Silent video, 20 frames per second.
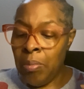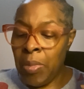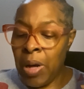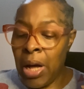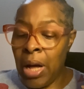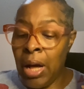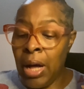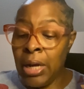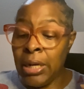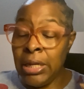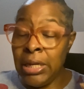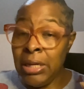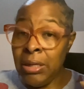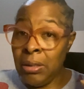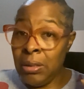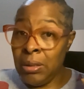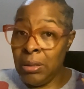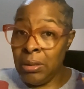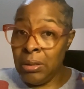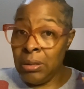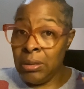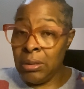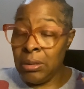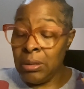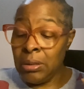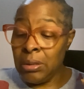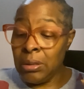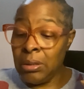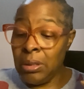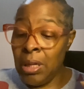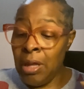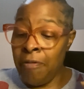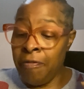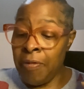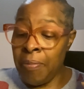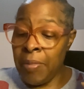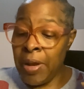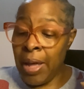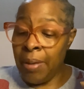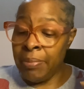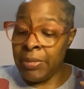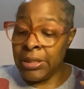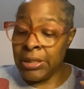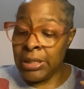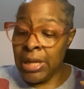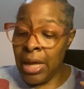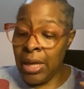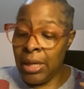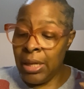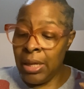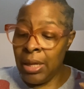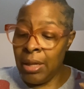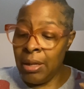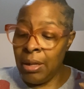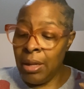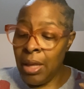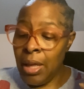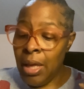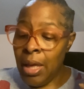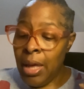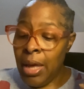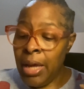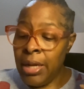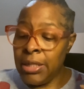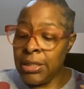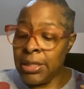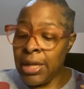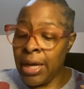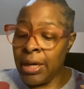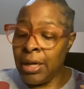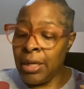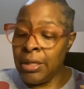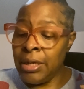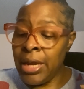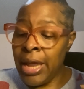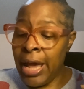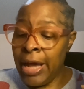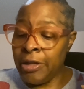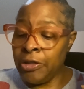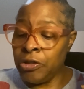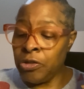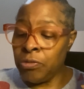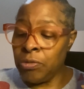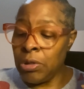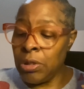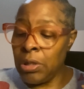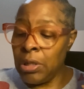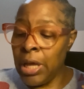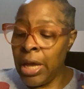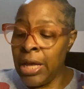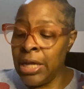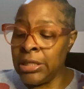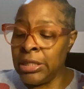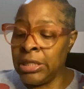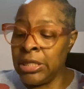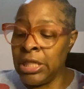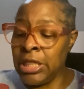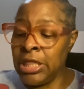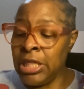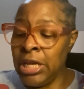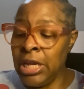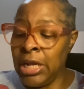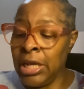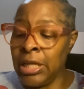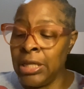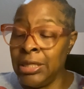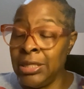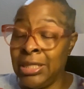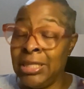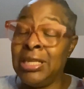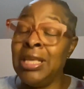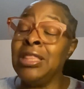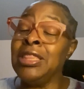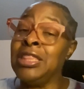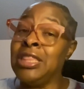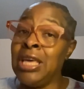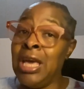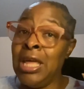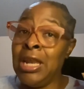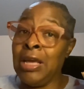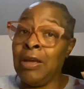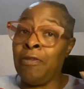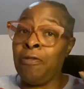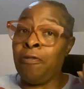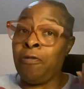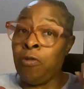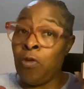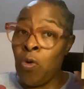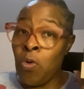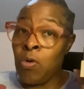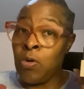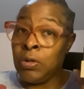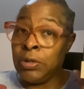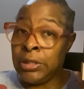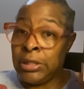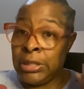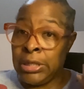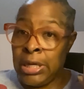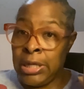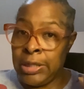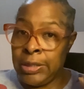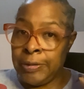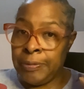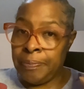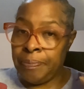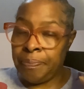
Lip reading: Mahonio, if I'm not mistaken. It is like a natural and synthetic floral scent.